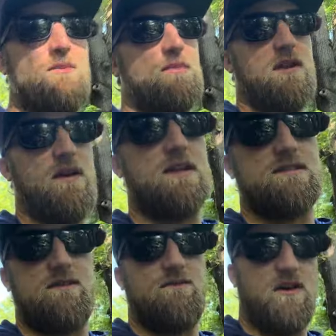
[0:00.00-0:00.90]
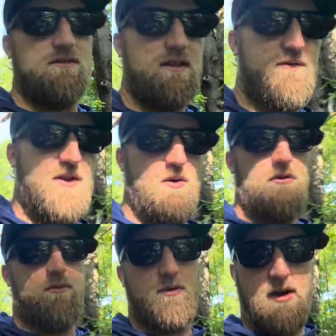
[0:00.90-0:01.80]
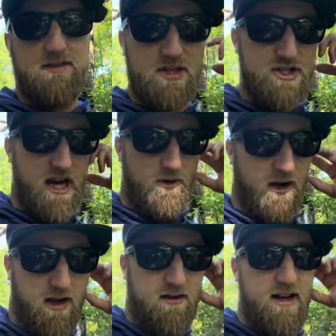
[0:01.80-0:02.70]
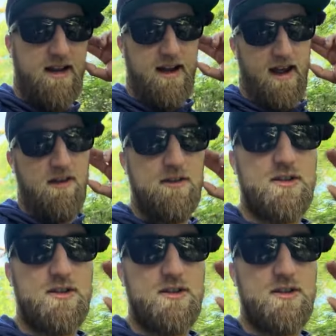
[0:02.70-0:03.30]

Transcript: but I've actually felt a few of them around the shower area now.